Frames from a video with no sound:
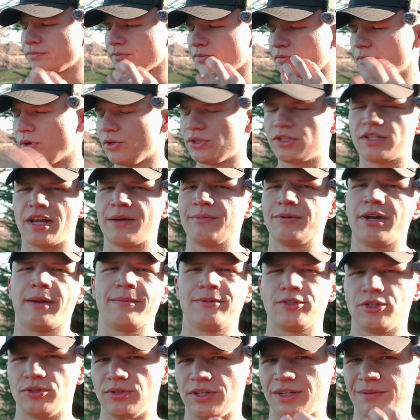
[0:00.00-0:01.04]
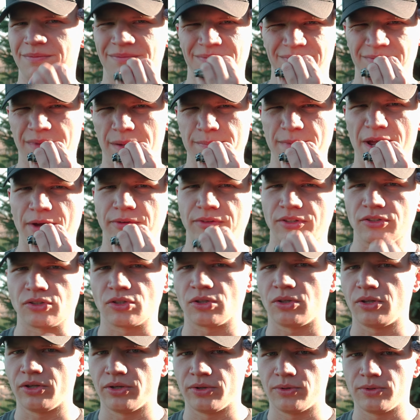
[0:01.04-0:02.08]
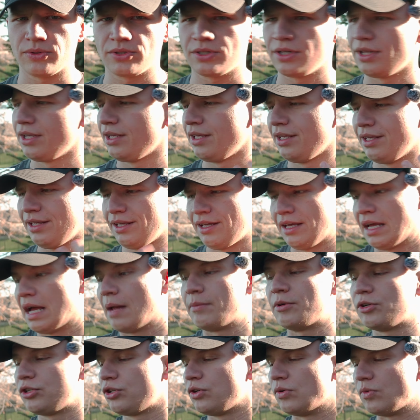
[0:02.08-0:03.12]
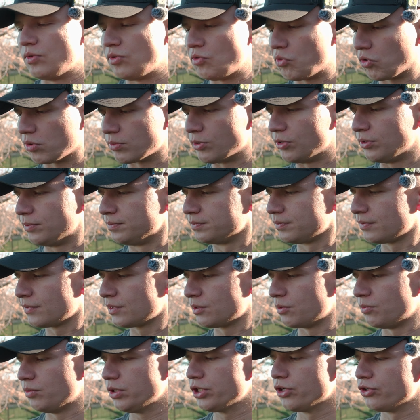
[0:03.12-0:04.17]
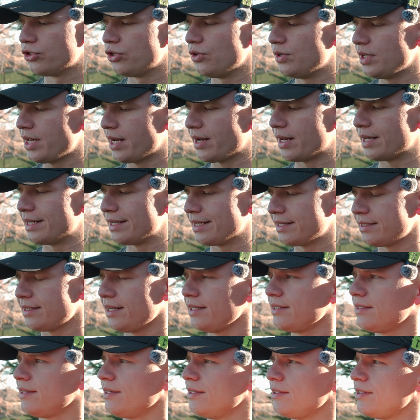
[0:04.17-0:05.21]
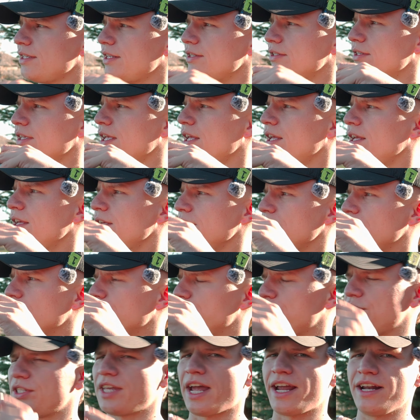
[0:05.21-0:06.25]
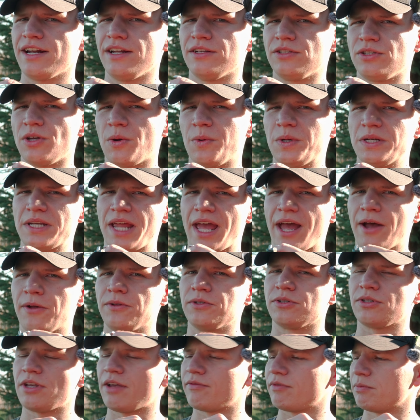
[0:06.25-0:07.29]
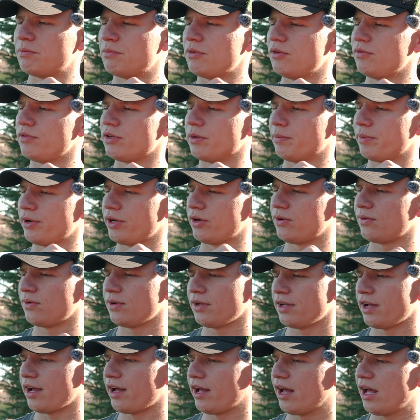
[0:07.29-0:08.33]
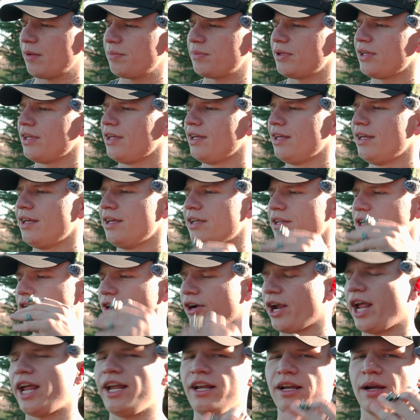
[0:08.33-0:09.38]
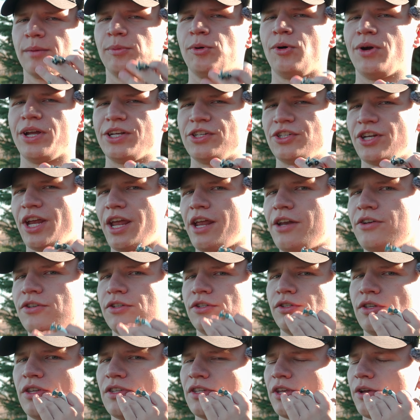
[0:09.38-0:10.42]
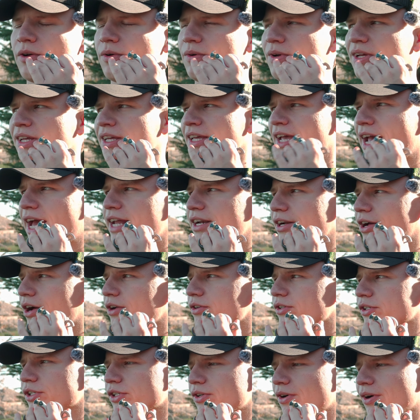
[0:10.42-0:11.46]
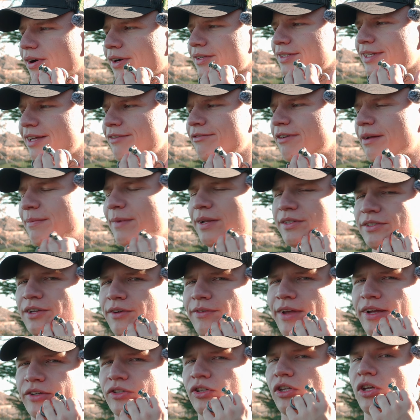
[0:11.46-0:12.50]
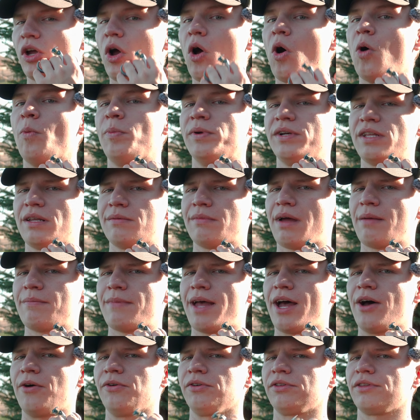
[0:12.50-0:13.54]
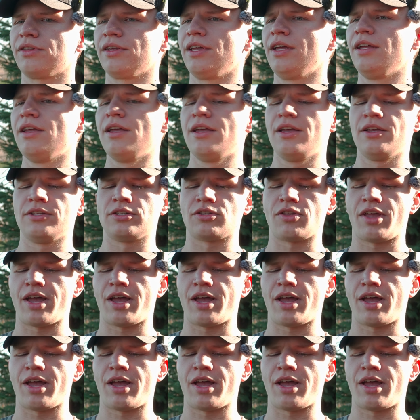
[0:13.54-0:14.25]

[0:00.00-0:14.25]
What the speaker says: most of the time when I'm shooting, my mouth is closed, I'm just shooting normal. When you're shooting at a distance, since your sight is going down, so you have to move your bow up, your anchor point changes. So at 100 yards, I find myself actually opening my mouth. So